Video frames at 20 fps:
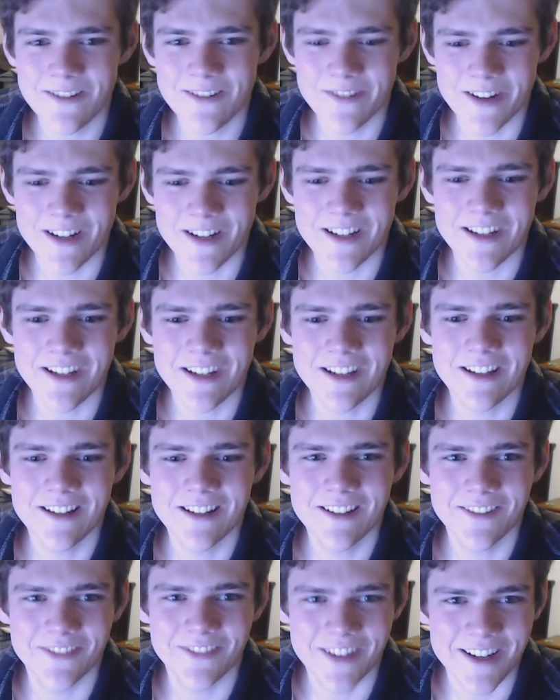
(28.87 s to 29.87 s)
very
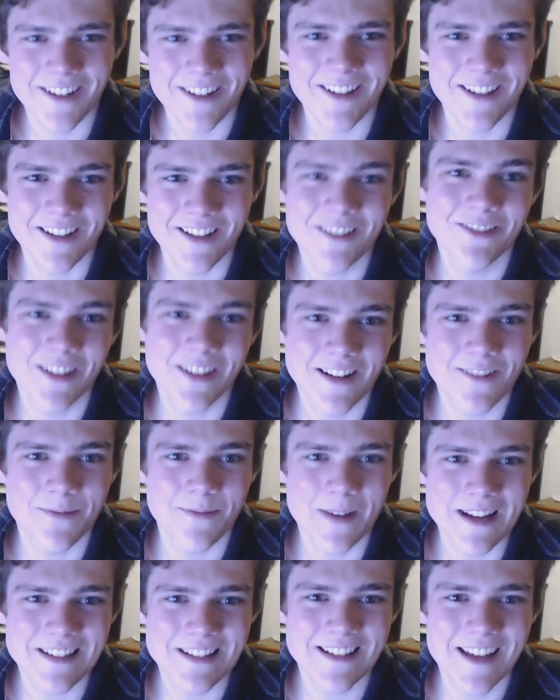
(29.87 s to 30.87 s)
very good friend of
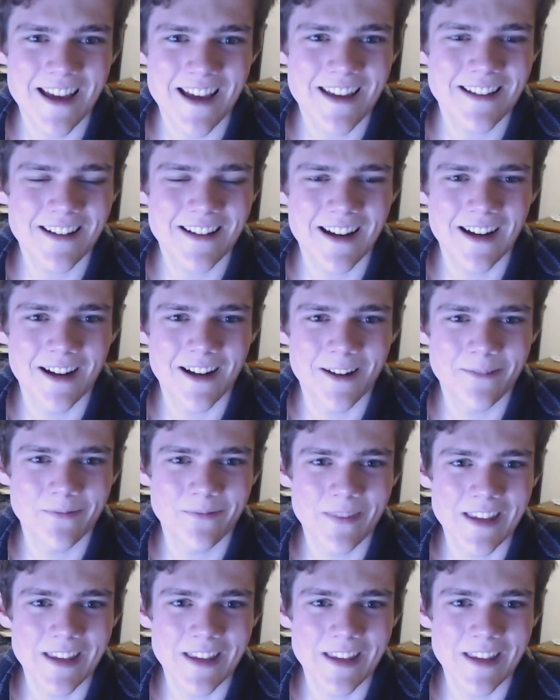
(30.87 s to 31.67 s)
mine today, um,